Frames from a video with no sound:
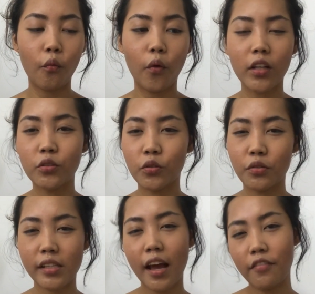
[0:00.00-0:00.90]
want to
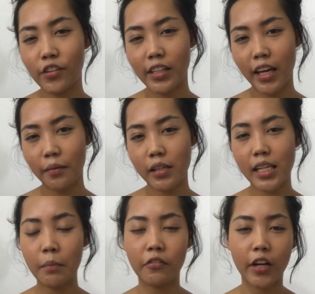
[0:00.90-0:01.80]
use it every day because
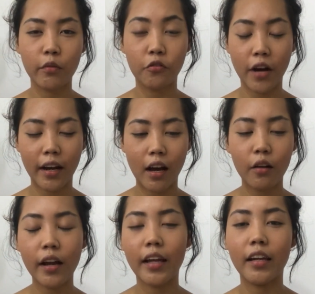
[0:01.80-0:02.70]
I'm afraid it will run
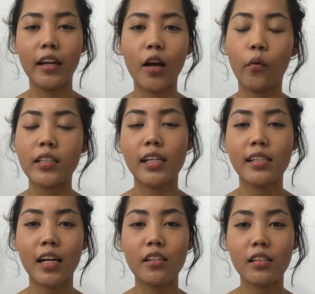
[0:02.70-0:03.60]
out, and then like once I
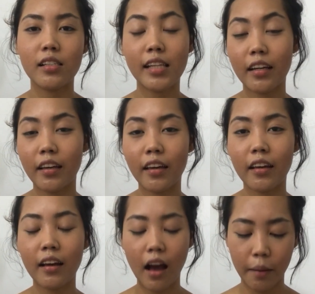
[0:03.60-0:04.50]
start
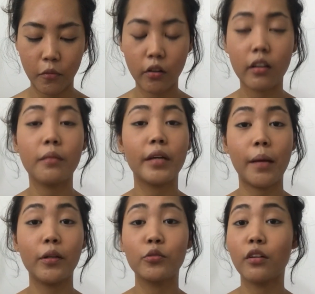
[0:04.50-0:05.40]
studying, I'm not going to be
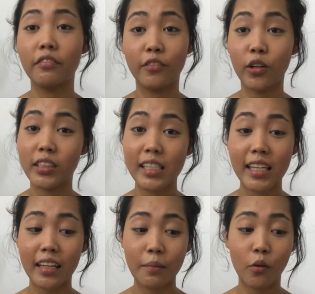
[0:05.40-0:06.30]
able to afford this
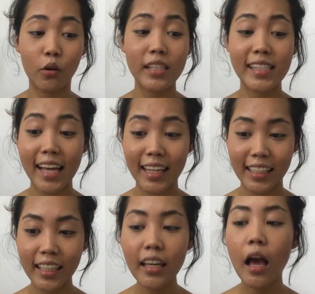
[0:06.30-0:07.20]
anymore,
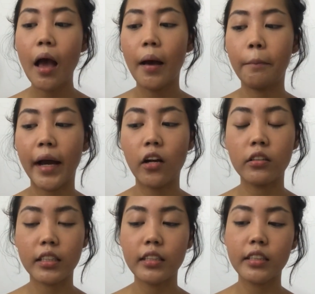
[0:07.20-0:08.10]
sadly. But an
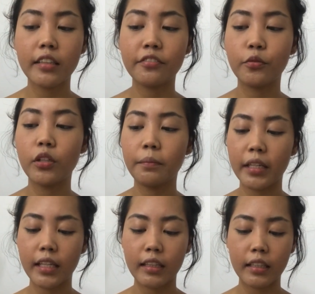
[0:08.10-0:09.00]
alternative would
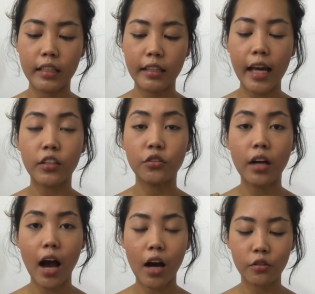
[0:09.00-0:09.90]
be the Etude
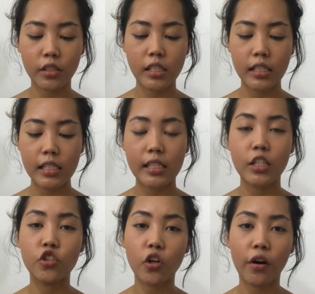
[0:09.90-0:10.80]
House. This is
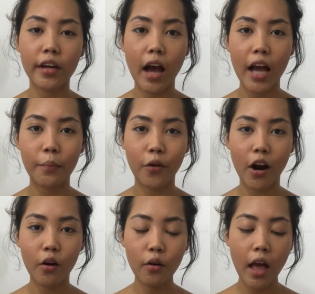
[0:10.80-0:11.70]
the Drawing
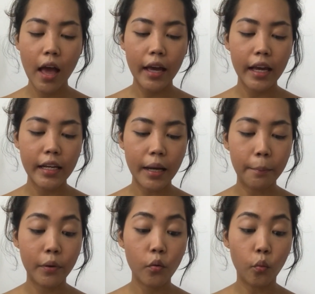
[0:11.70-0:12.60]
Eyebrow in
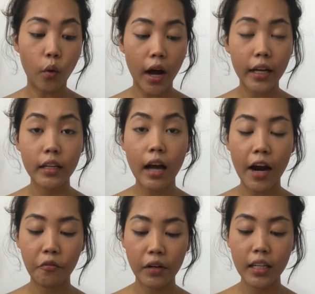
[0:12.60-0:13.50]
number 1.
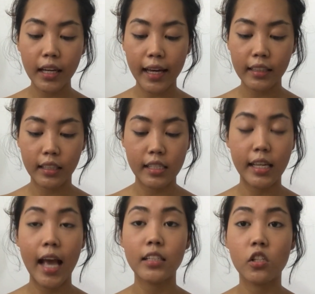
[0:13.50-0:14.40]
I really like this.
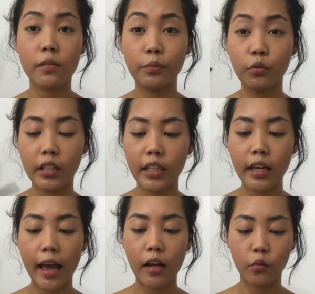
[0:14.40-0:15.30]
It has a
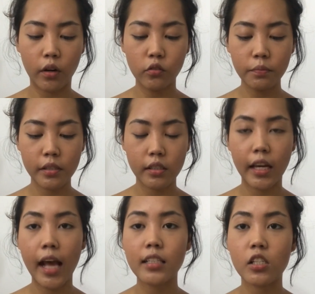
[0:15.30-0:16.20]
spoolie at one,
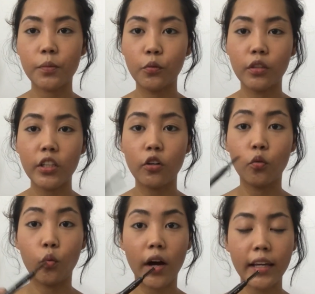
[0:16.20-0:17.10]
it has a spoolie
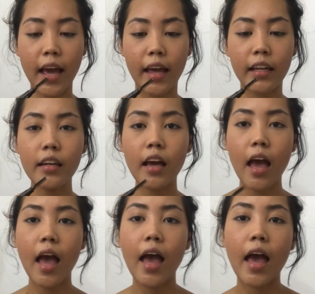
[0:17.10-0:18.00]
on one end,
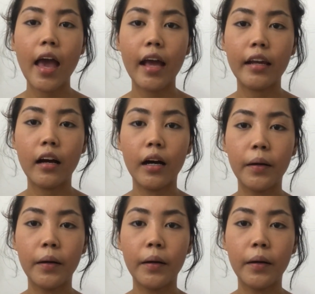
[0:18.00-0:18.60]
and